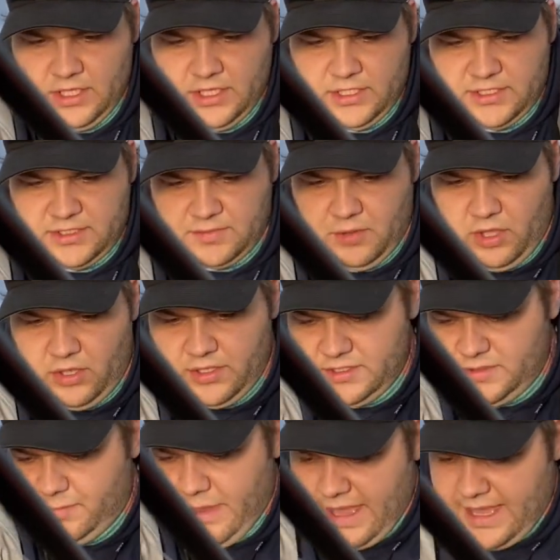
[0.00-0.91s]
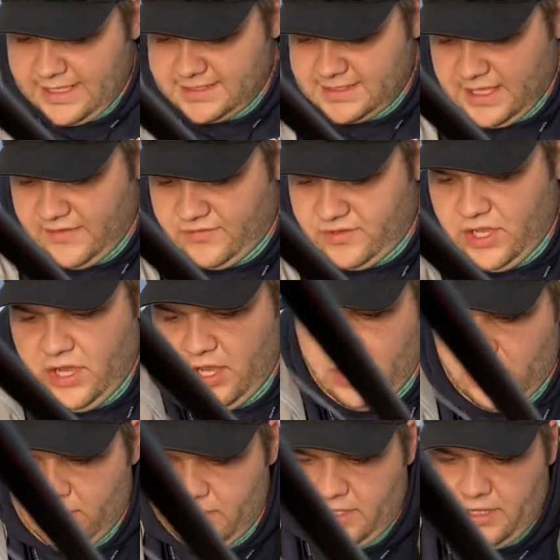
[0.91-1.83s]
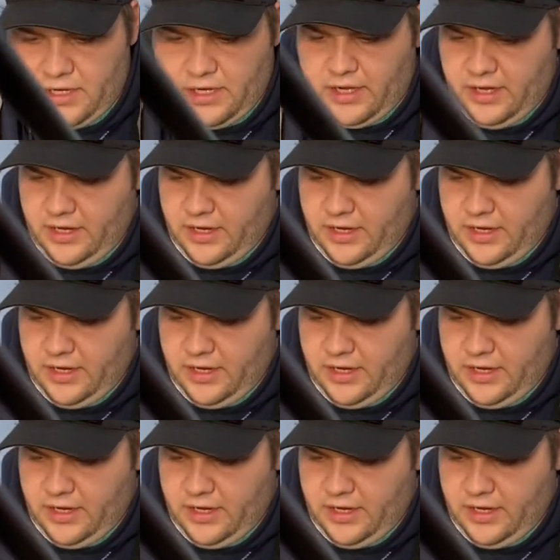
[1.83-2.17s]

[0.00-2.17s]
Smallest bass I've caught all year.